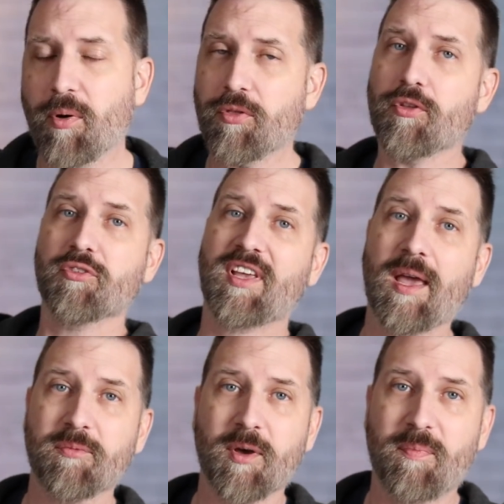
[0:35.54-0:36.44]
Both of those
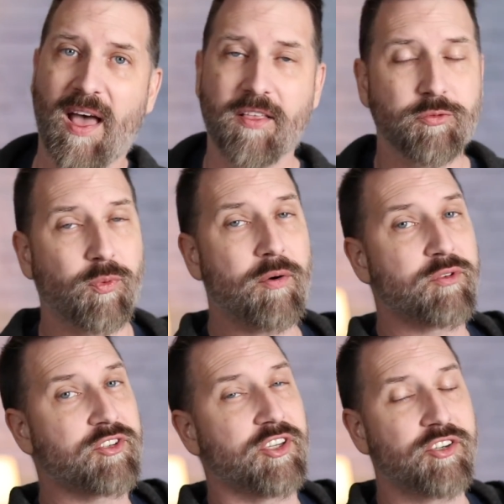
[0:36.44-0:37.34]
came with pens. One
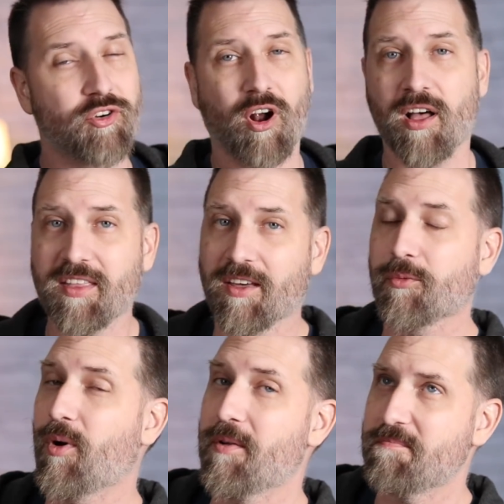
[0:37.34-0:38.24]
was good to draw on, the
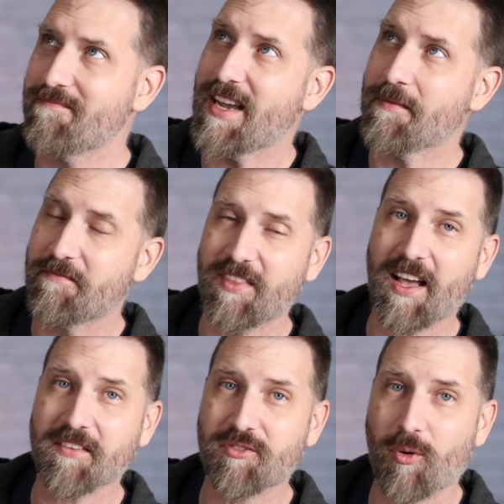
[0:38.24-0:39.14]
other one, eh,
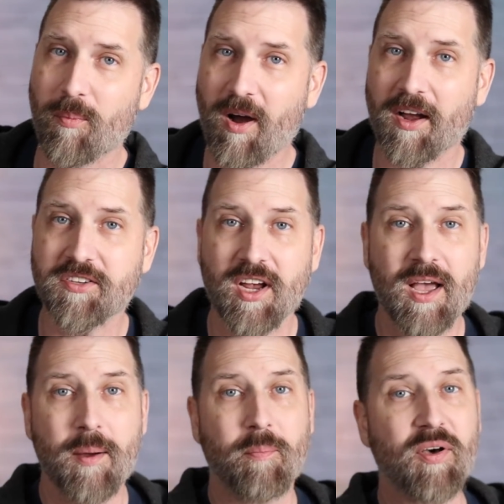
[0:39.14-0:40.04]
not so much,
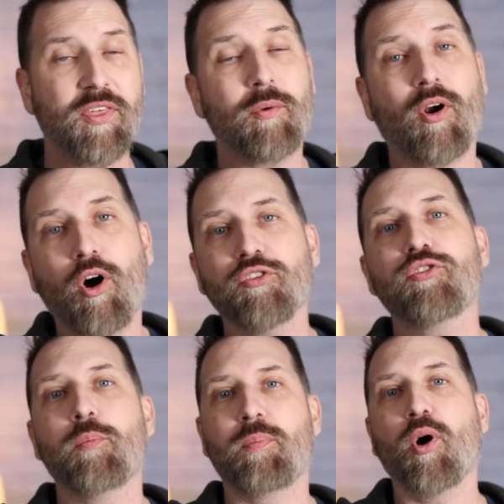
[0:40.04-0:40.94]
but they were
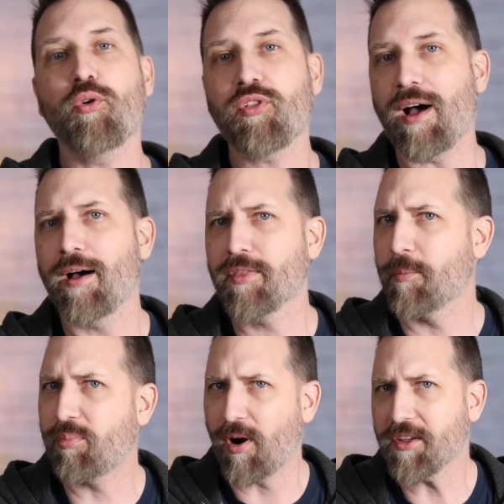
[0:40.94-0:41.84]
also both on
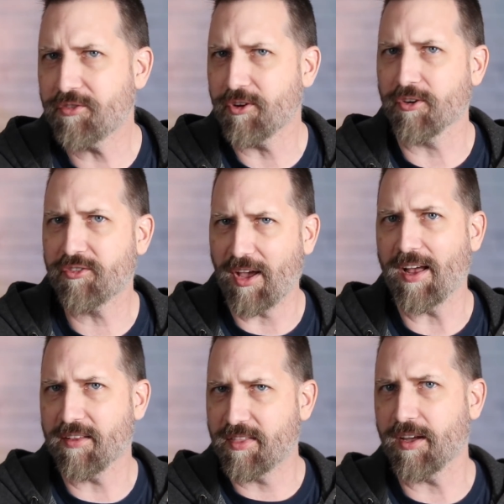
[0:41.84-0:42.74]
the pricier
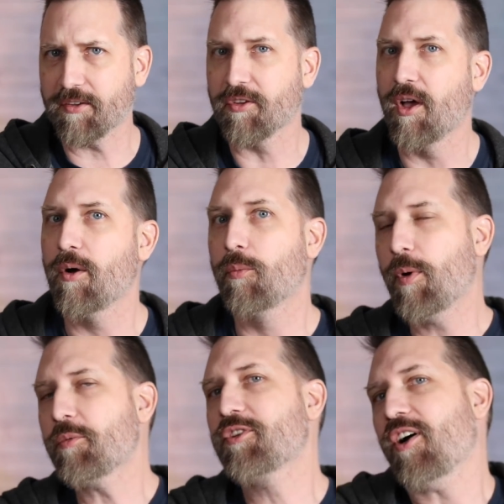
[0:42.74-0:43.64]
side of things
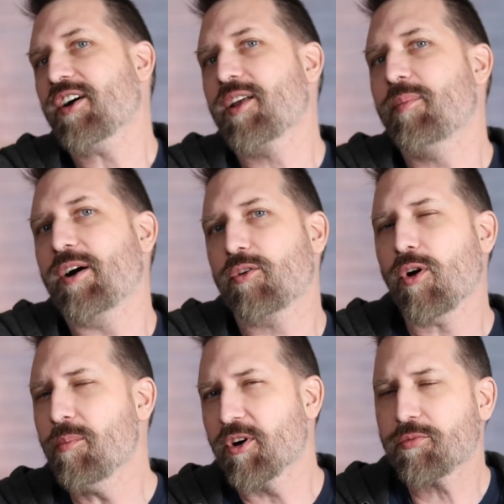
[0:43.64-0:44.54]
when we're talking about
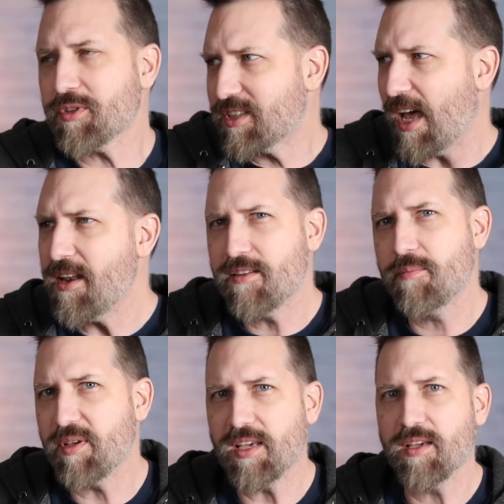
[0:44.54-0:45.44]
Chromebooks, which tend to
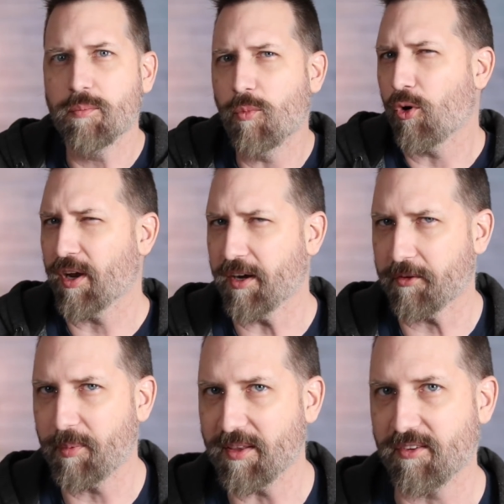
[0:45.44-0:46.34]
be more
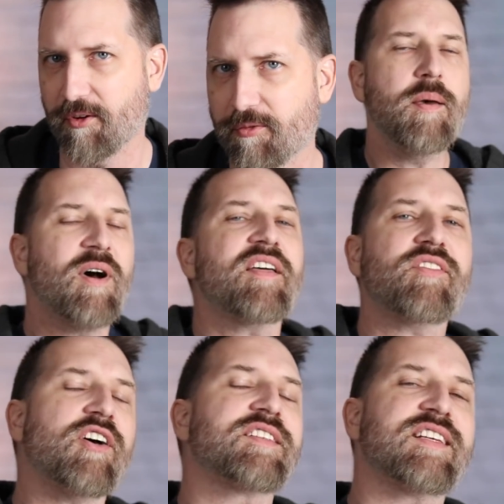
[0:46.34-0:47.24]
inexpensive. And my
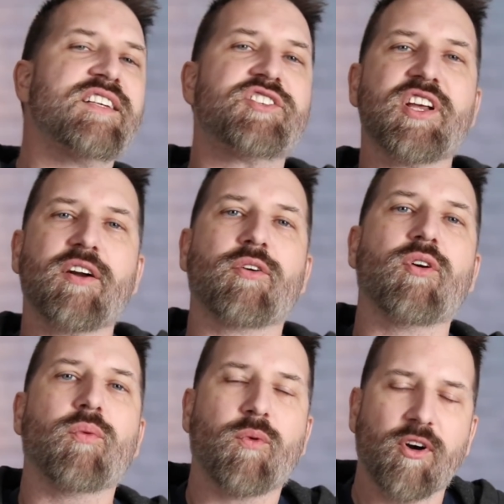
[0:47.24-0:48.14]
thoughts in
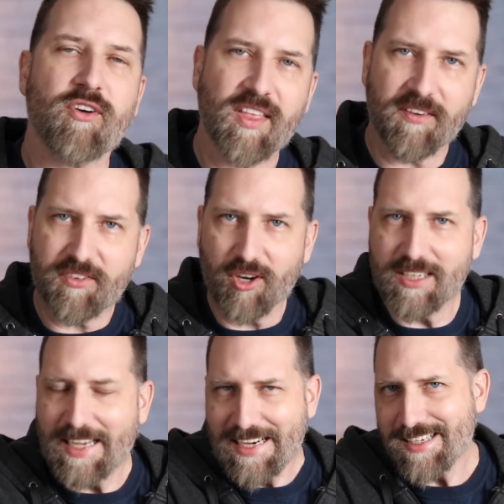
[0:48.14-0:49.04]
general were that if you're
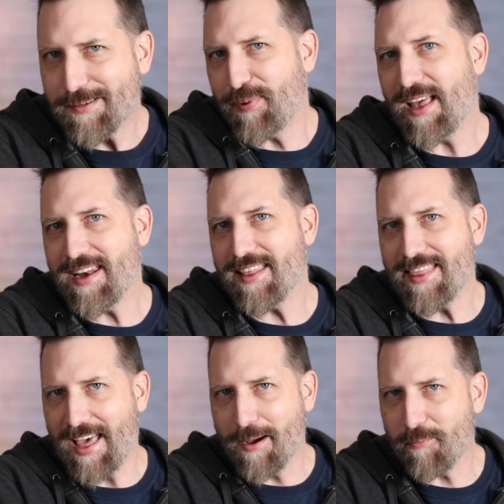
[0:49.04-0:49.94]
gonna spend
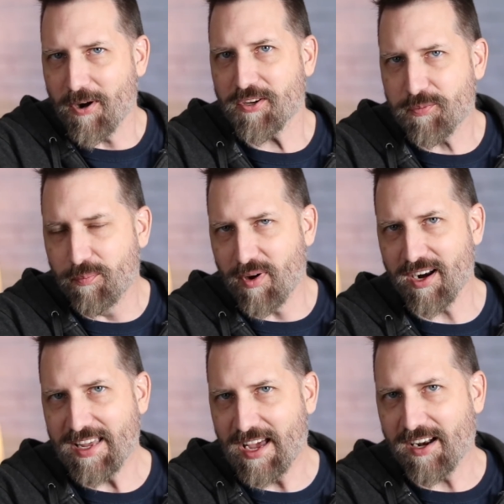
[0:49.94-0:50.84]
that much
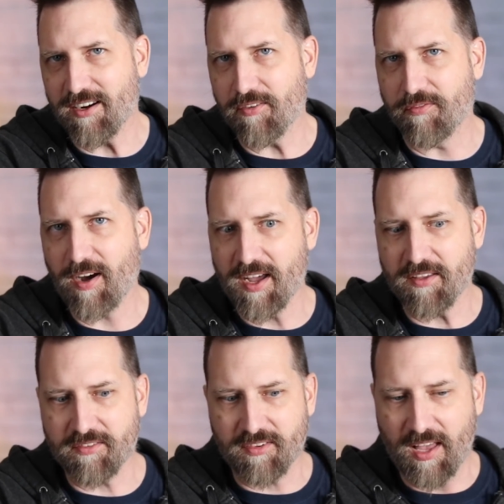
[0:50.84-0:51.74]
money on a
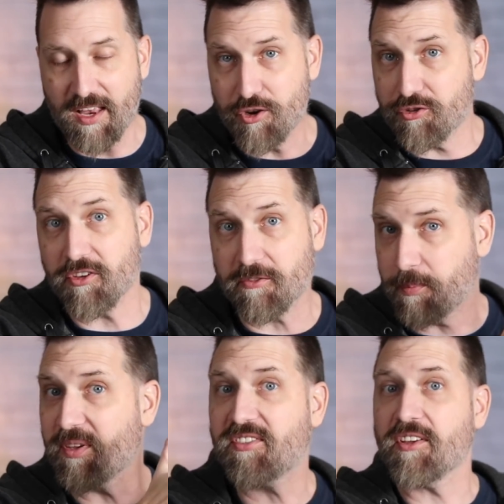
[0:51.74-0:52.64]
device and use it
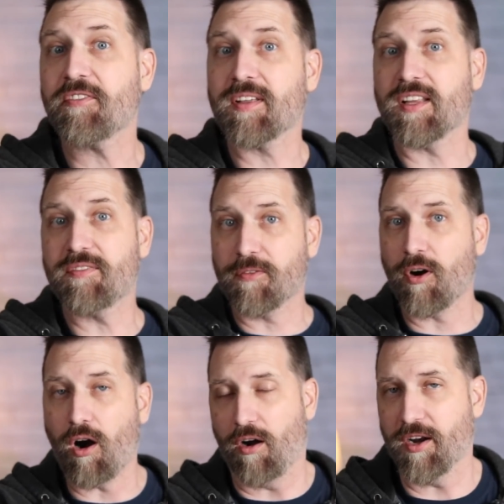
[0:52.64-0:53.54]
specifically for
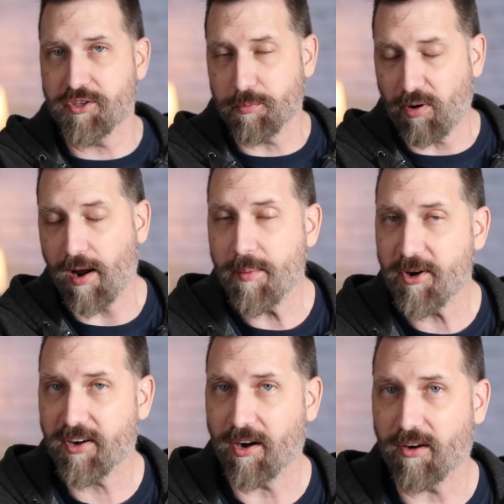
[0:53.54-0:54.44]
art, as your
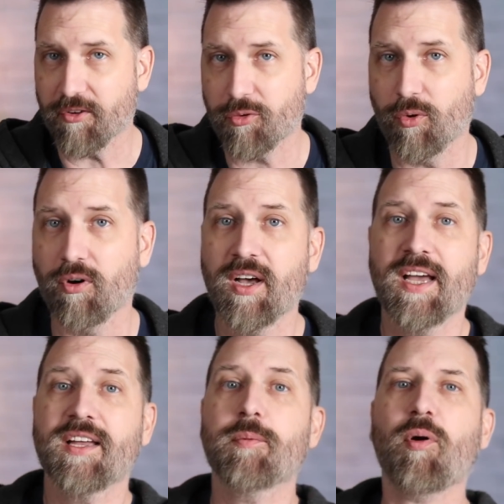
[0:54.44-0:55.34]
primary art tool,
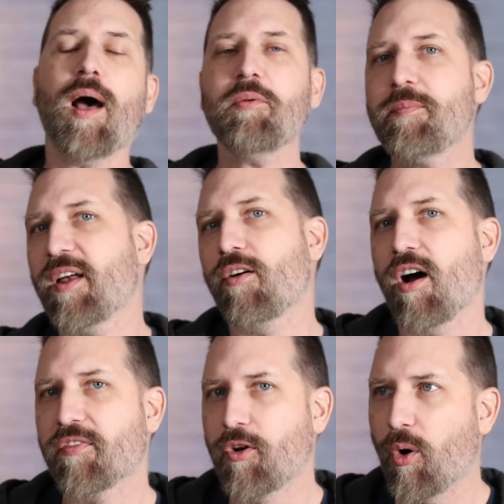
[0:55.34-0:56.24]
you're probably better
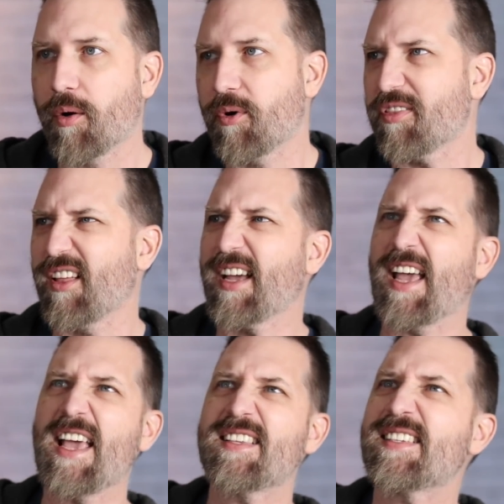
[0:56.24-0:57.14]
off going with like a